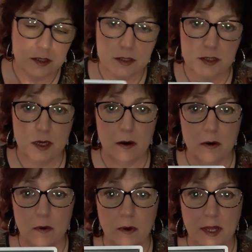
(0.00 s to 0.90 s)

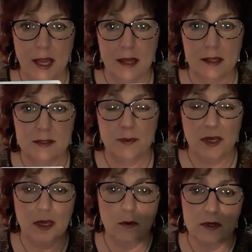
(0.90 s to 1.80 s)
So yeah, let's
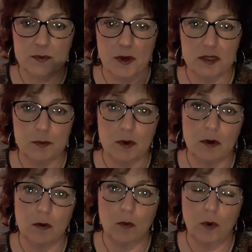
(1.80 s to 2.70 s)
be
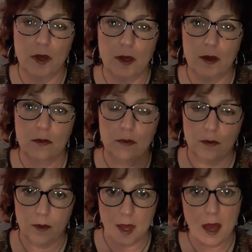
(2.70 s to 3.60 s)
responsible with
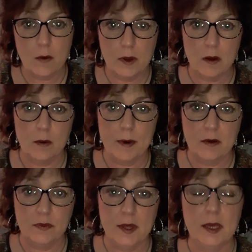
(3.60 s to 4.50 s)
how we go
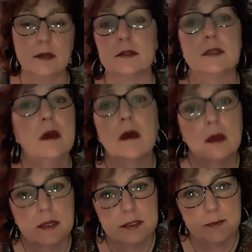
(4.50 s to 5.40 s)
about things
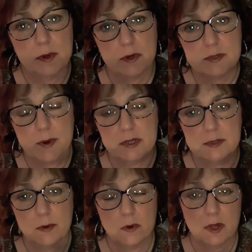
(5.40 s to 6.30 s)
be
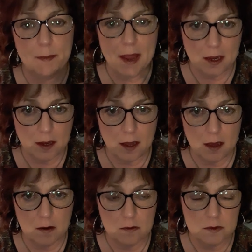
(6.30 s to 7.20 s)
responsible with our bank
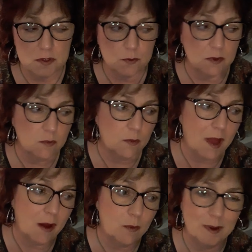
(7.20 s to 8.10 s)
accounts, with
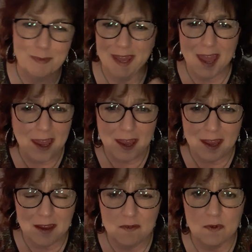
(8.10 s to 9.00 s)
how we
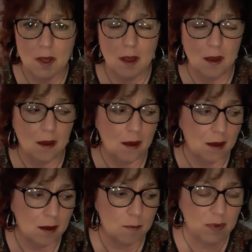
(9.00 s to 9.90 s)
behave,
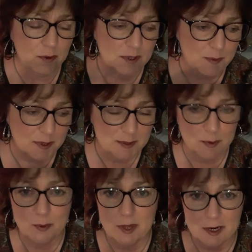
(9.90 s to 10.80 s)
uh, be responsible with